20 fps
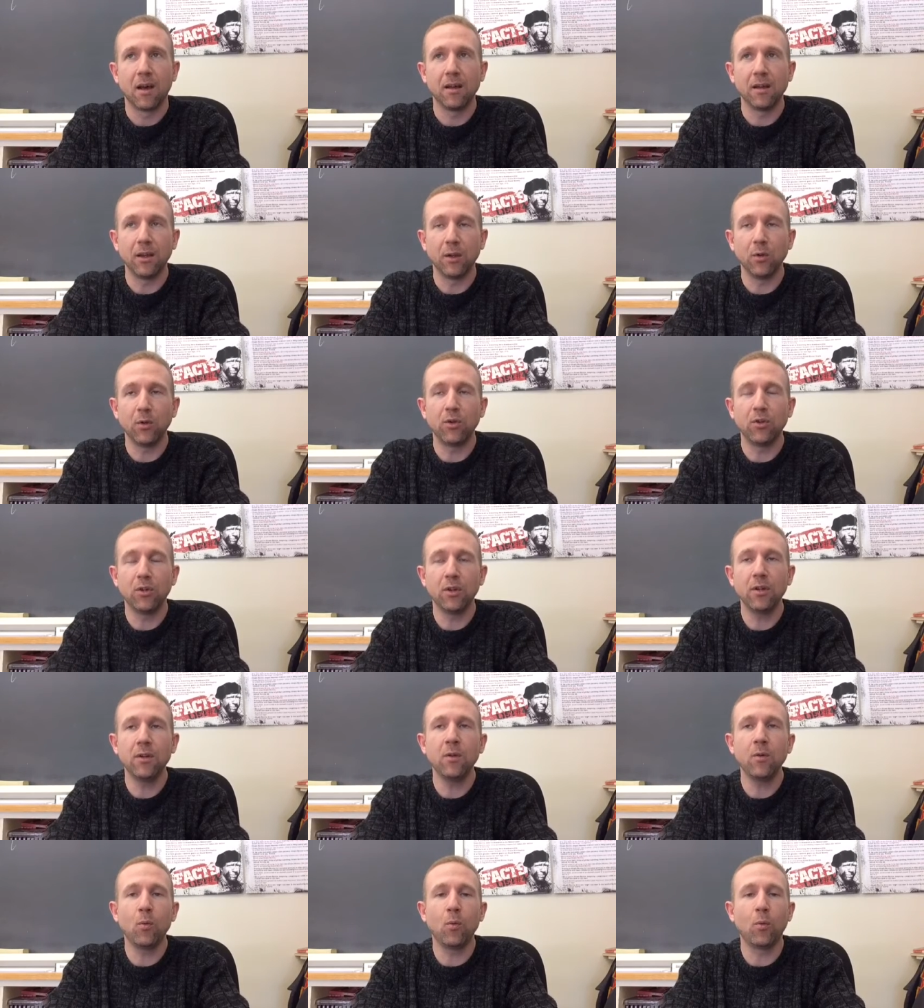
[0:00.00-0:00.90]
You
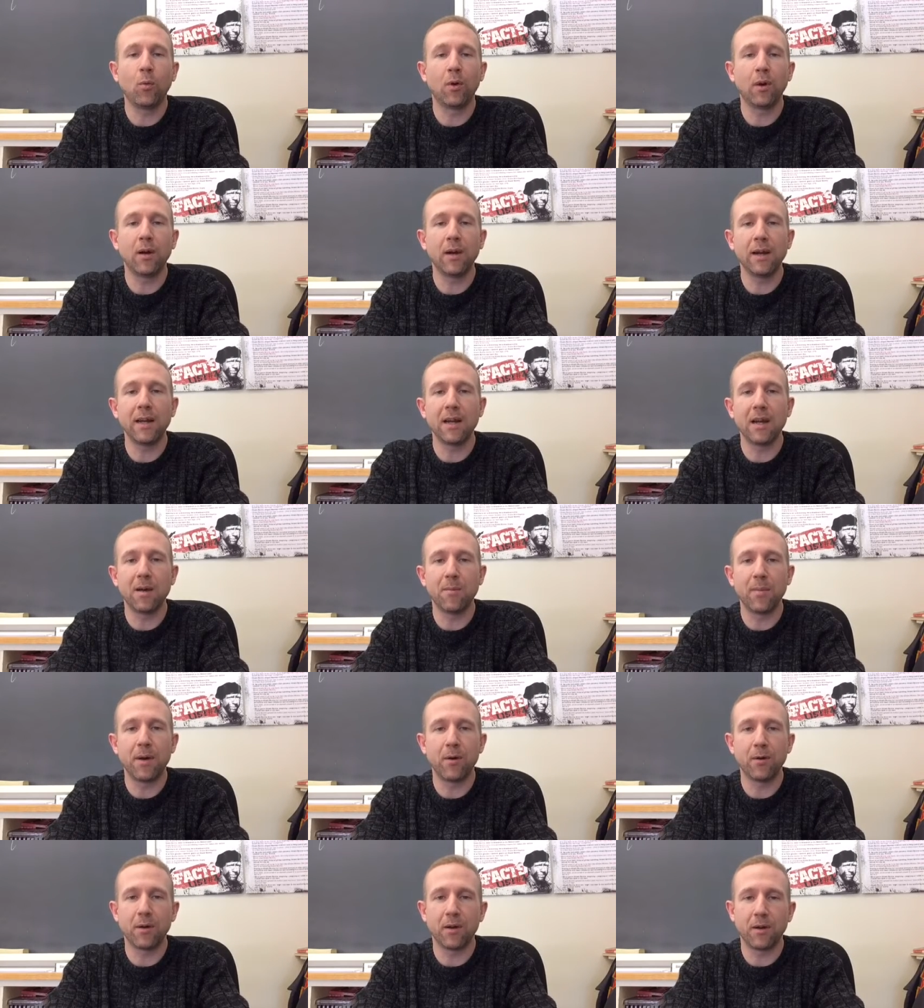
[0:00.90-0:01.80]
shouldn't worry
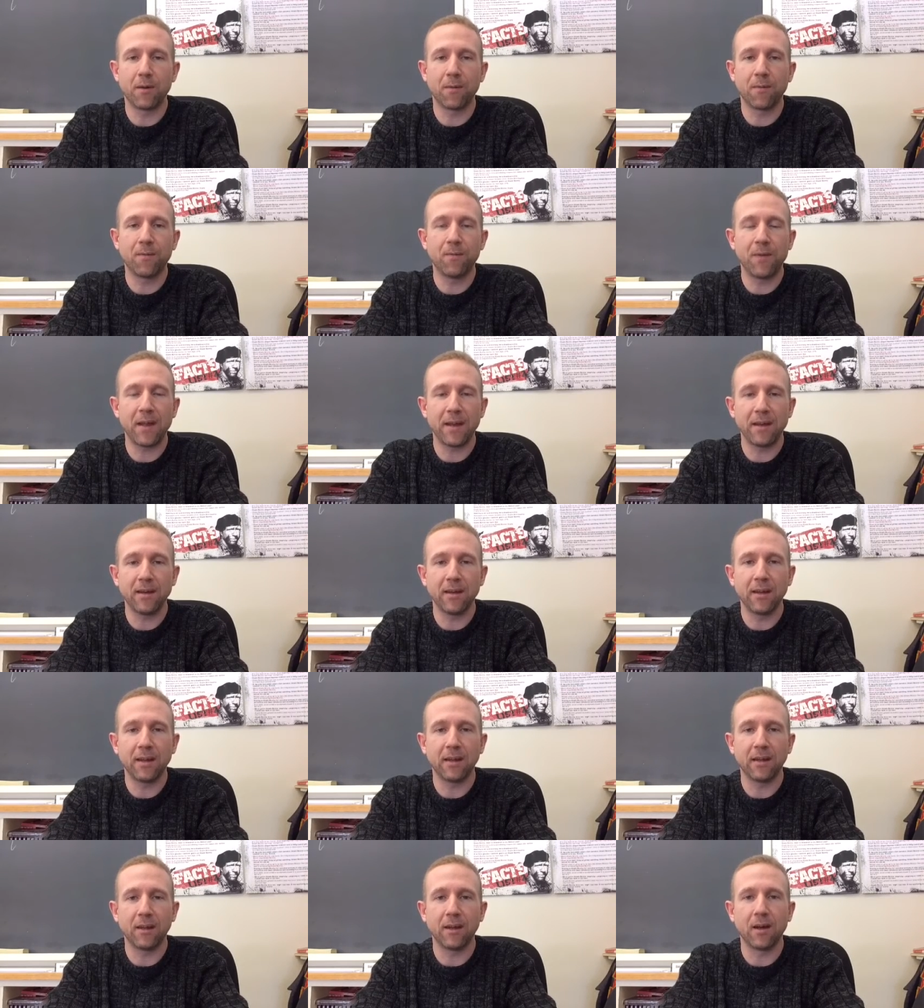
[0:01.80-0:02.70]
about
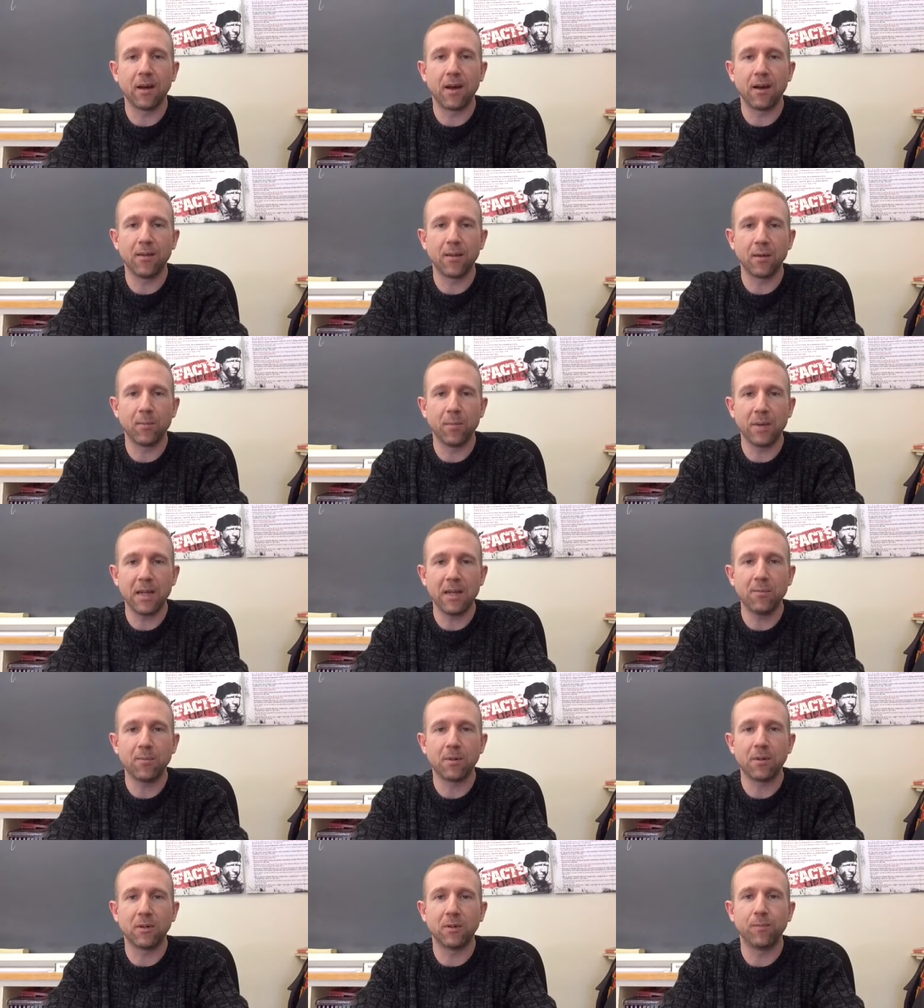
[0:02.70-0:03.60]
offending other
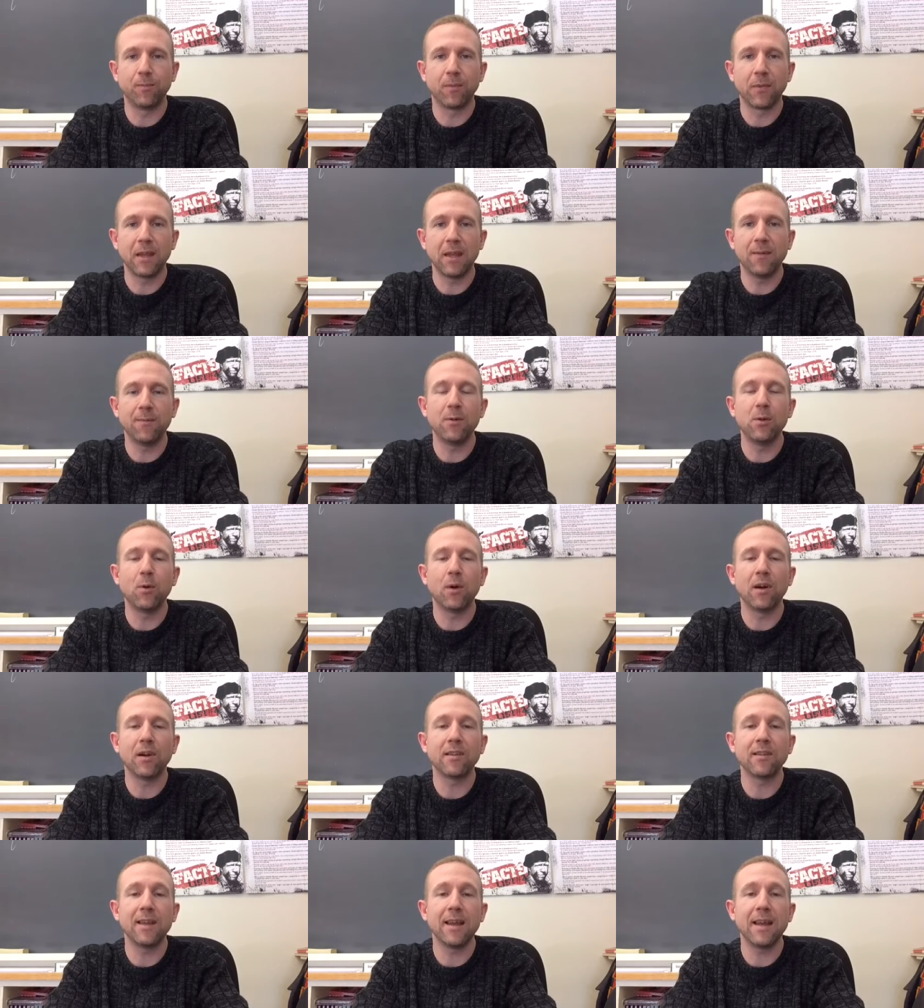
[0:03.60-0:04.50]
people if you
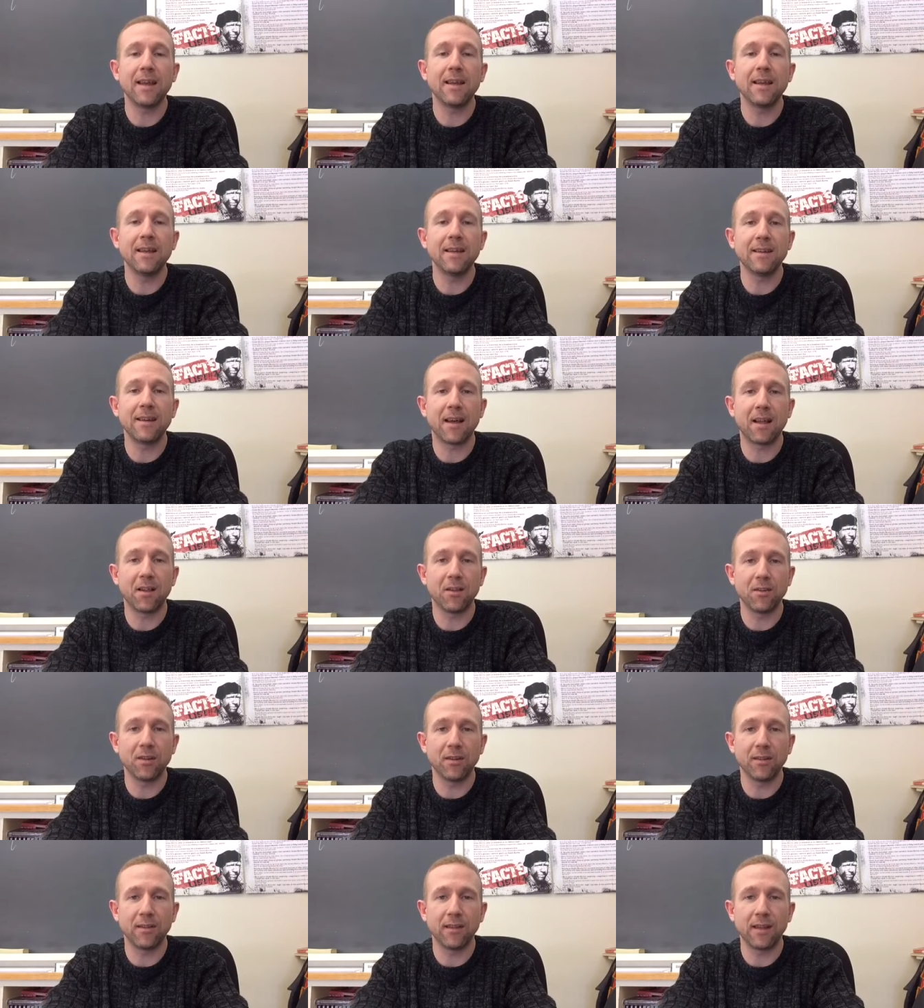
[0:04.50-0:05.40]
are saying
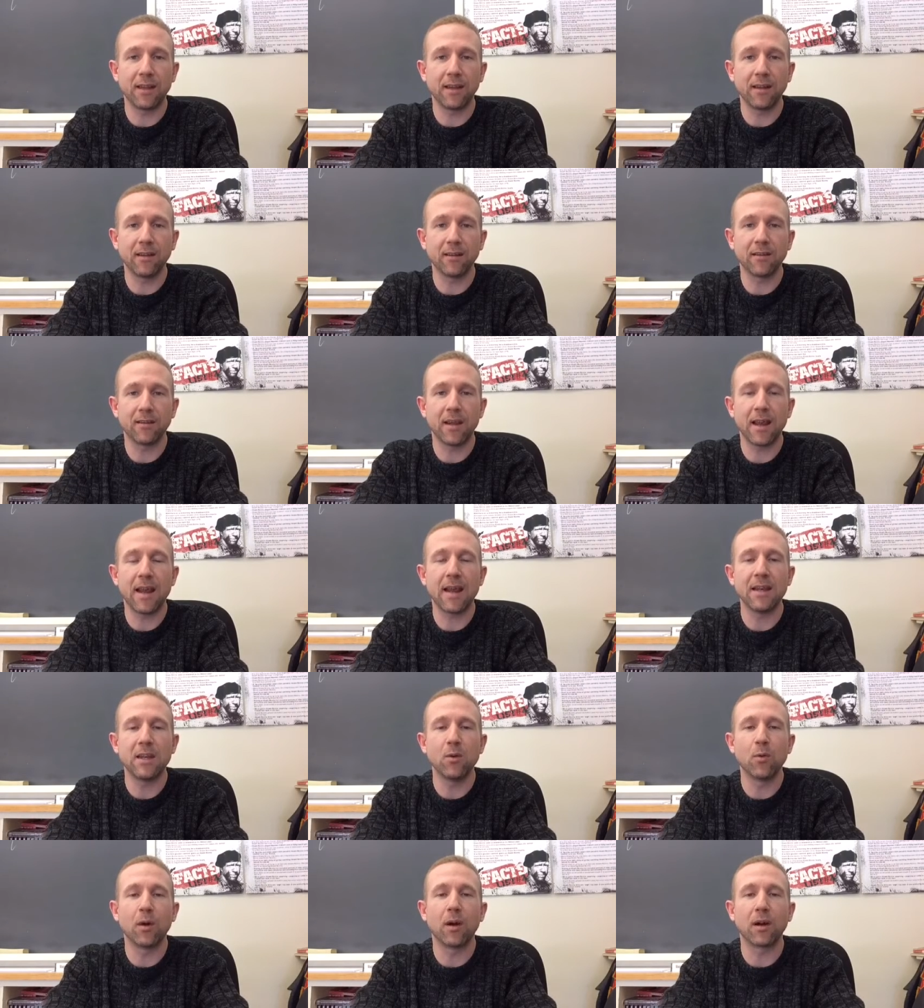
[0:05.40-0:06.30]
intelligent things
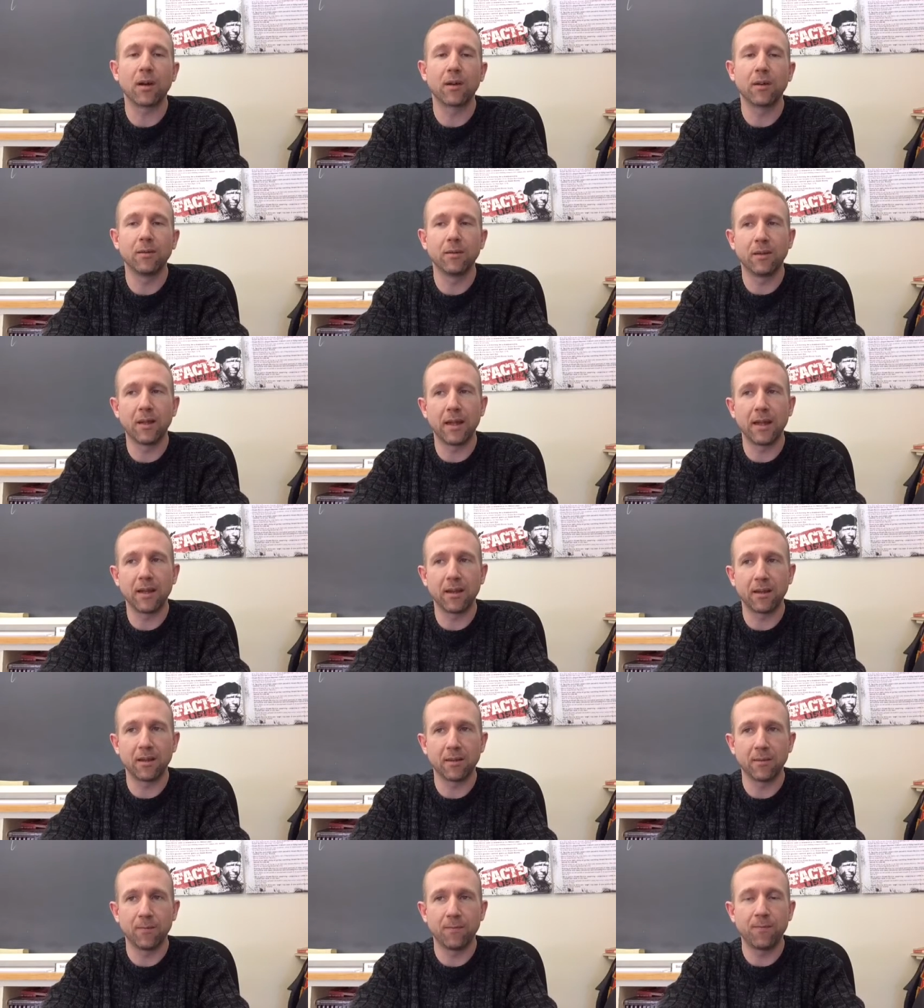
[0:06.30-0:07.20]
and you are
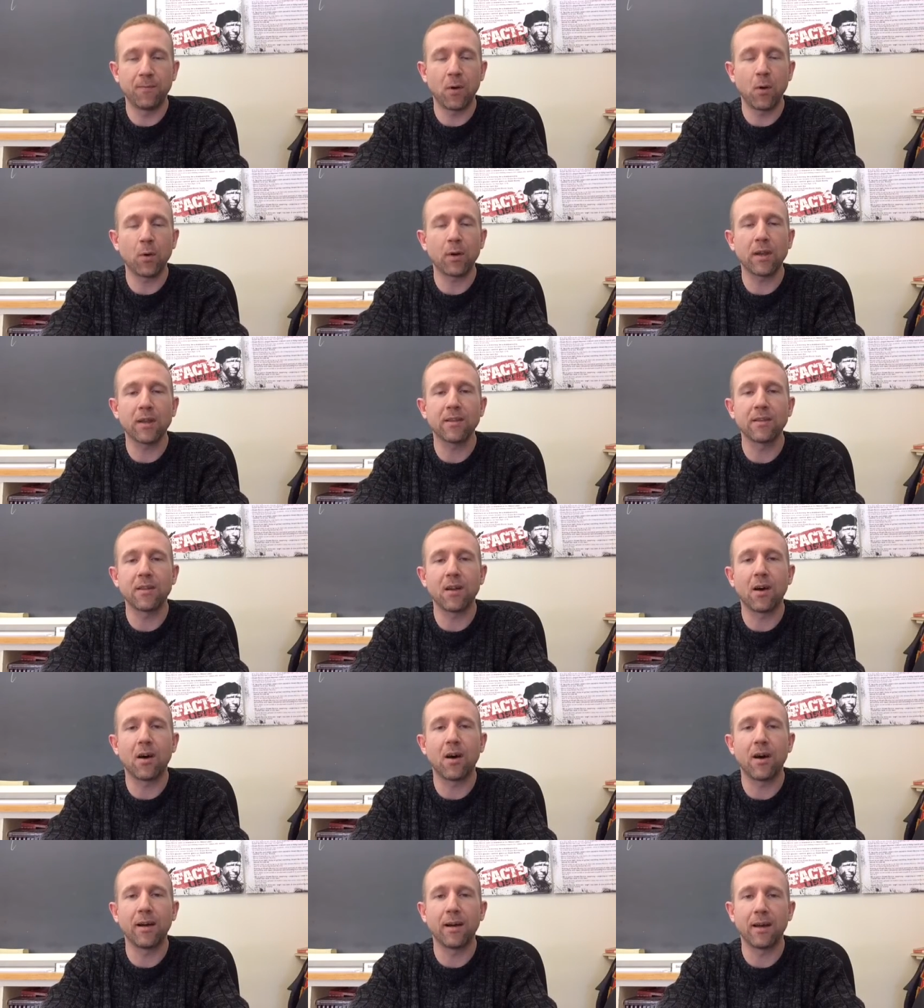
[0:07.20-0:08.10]
like focused
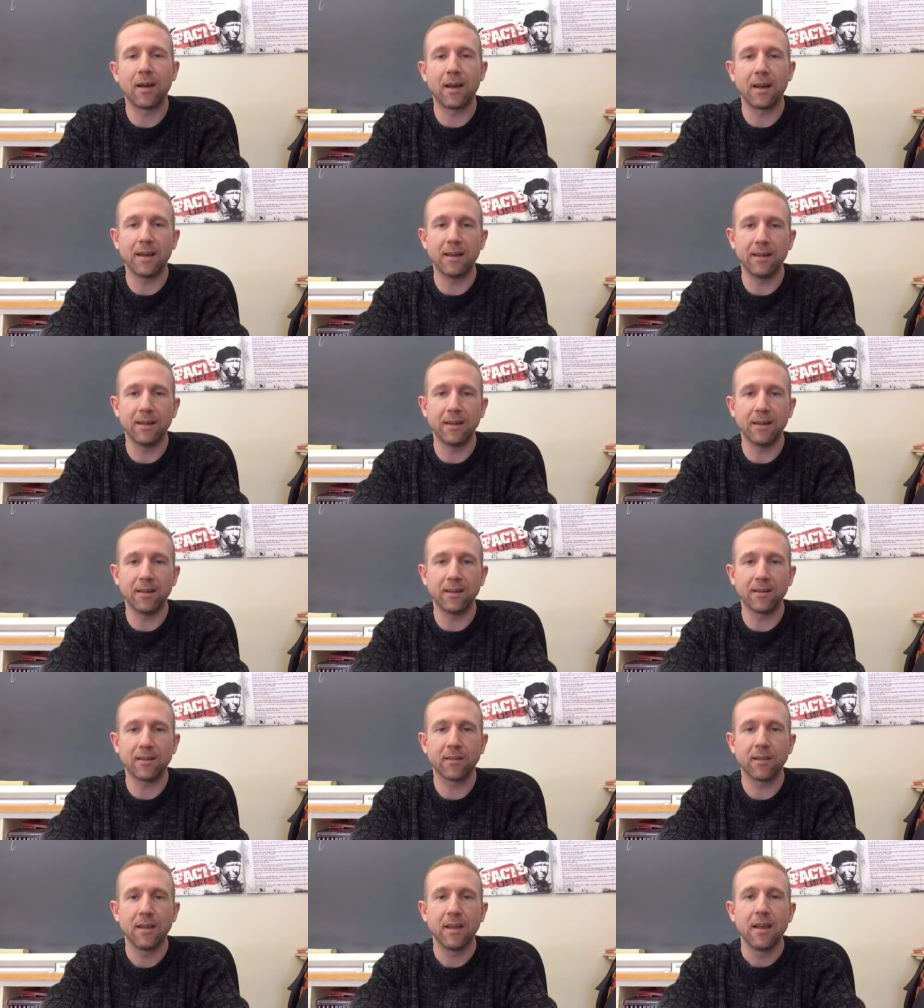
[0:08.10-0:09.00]
on
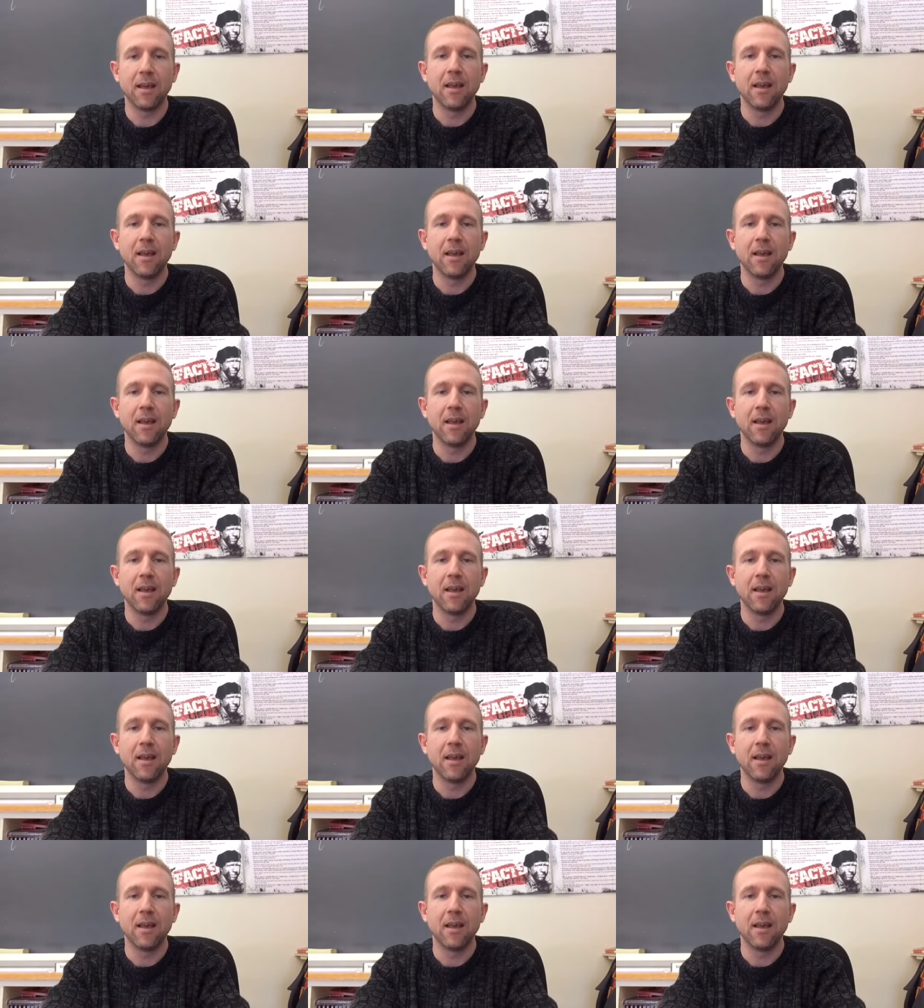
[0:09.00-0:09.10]
ideas.